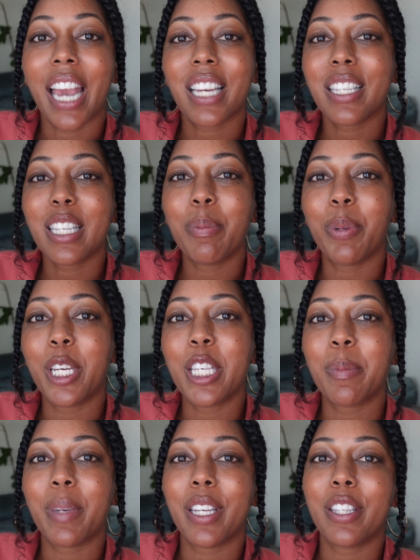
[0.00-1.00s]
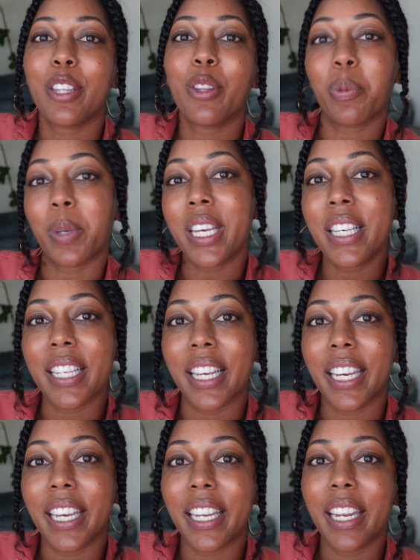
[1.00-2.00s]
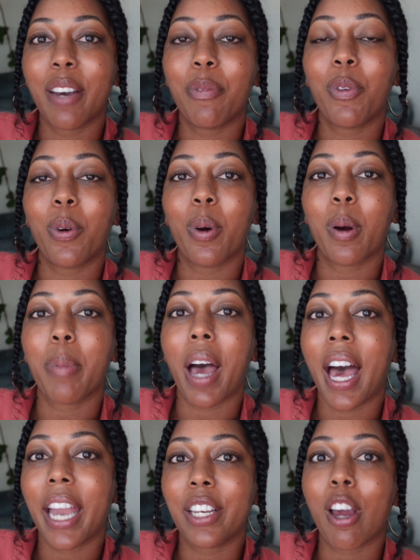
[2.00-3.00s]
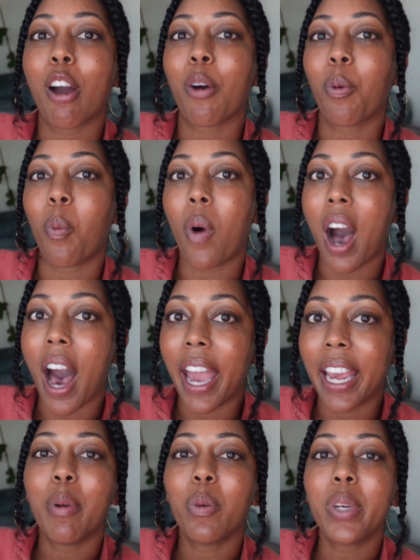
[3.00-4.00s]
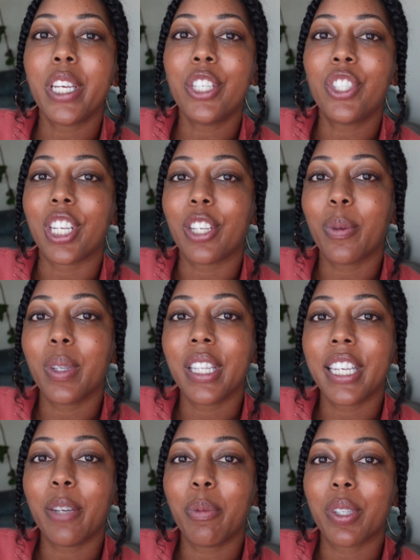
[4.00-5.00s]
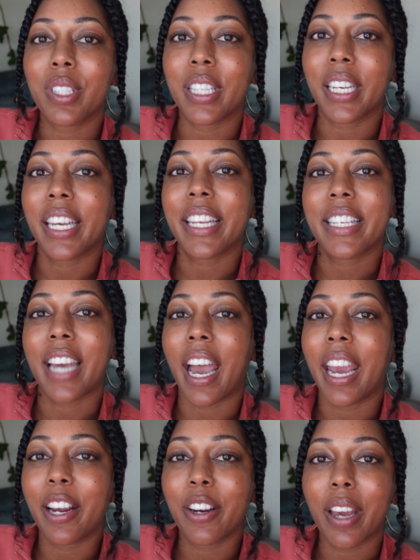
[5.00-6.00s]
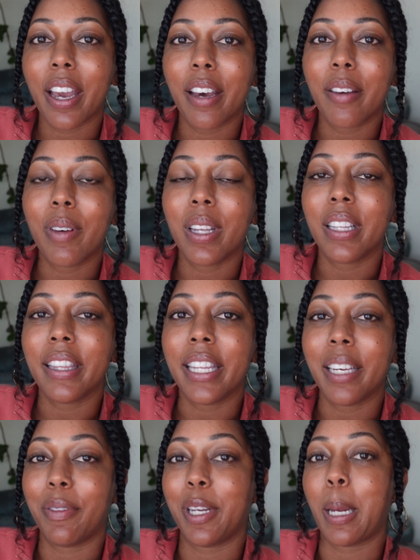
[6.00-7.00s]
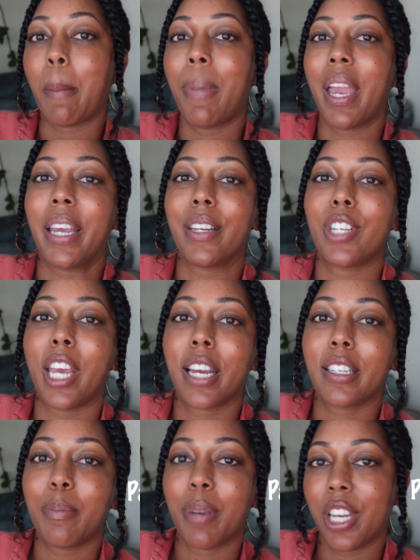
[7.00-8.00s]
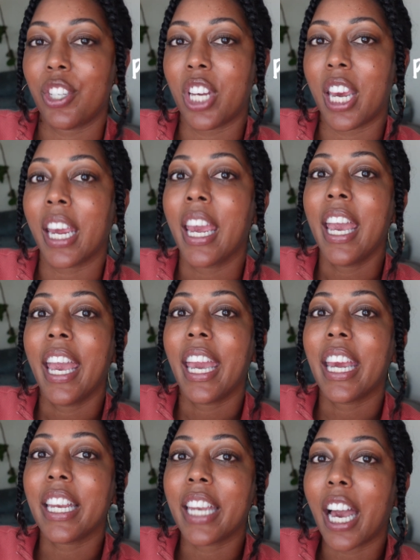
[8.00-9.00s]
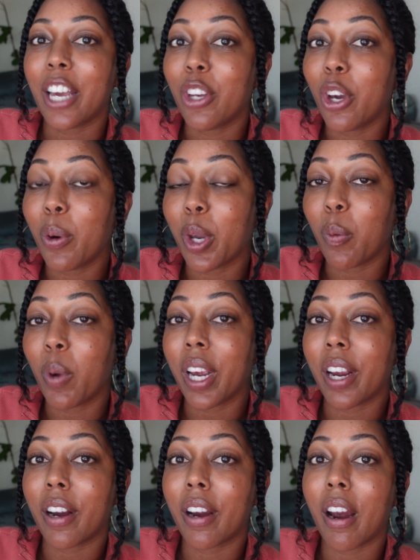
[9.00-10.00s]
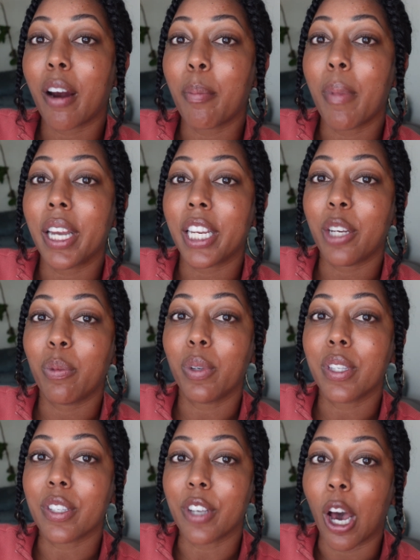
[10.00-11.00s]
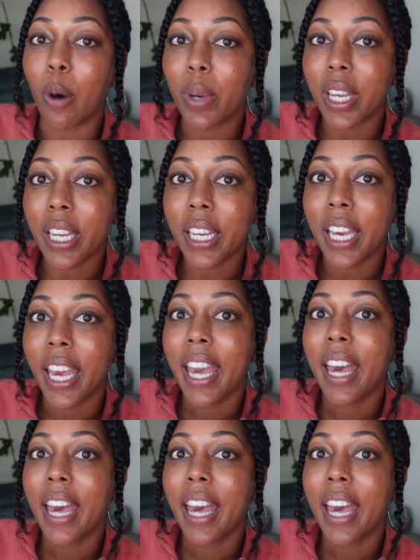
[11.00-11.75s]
actually brings me to the reason behind our why. We genuinely were sick and tired of living paycheck to paycheck and not knowing where our money was going,